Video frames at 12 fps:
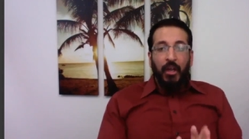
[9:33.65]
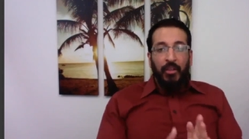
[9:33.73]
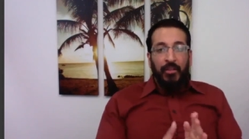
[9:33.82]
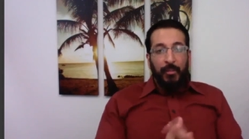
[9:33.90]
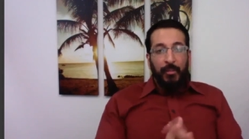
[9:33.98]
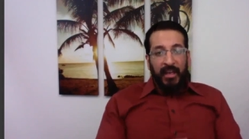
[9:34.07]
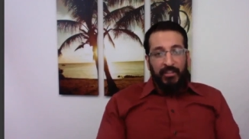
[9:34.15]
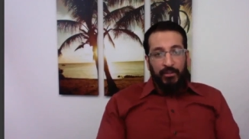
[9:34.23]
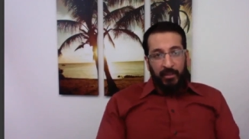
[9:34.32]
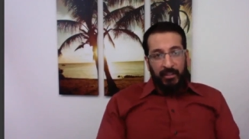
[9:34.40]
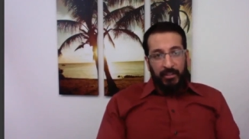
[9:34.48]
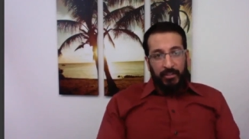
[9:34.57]
the best
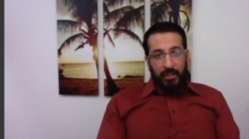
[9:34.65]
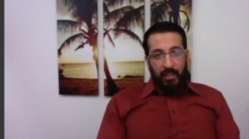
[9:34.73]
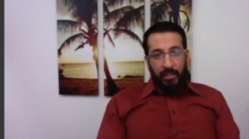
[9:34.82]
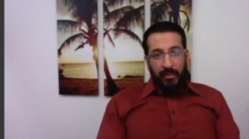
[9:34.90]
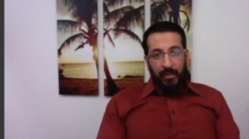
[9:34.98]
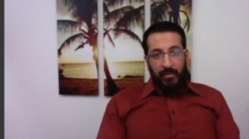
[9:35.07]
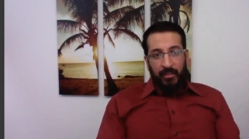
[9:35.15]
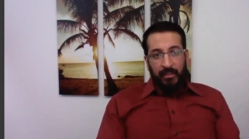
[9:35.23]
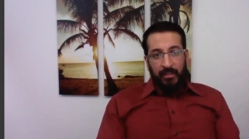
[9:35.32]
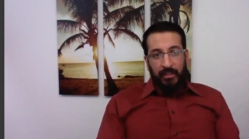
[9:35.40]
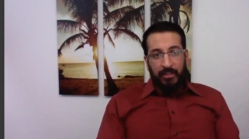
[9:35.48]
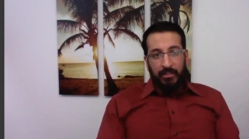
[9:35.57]
way to talk about it
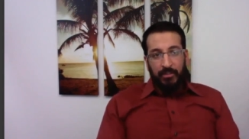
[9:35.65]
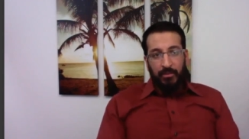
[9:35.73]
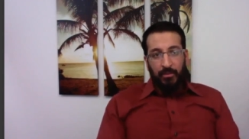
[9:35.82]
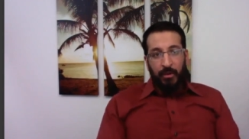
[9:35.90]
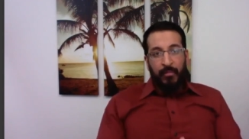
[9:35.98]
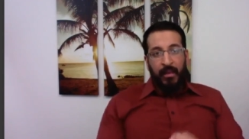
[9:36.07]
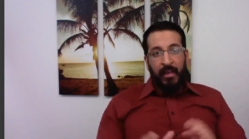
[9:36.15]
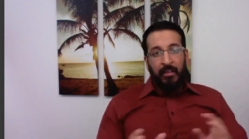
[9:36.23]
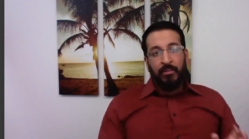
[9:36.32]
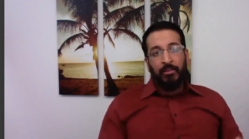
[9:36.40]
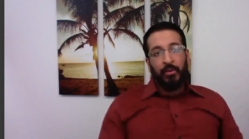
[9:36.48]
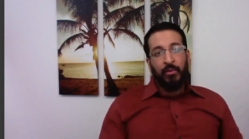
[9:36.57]
is through a
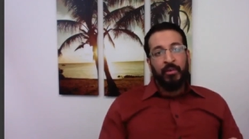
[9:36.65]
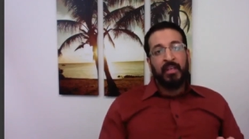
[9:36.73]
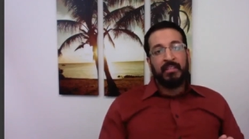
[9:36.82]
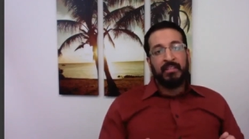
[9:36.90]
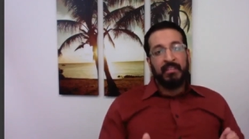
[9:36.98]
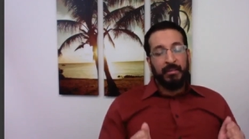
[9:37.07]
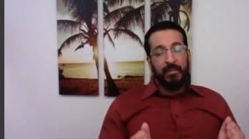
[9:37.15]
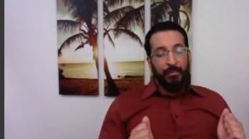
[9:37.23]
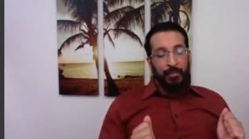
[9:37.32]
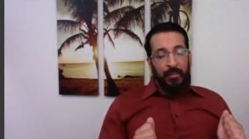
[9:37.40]
model known as the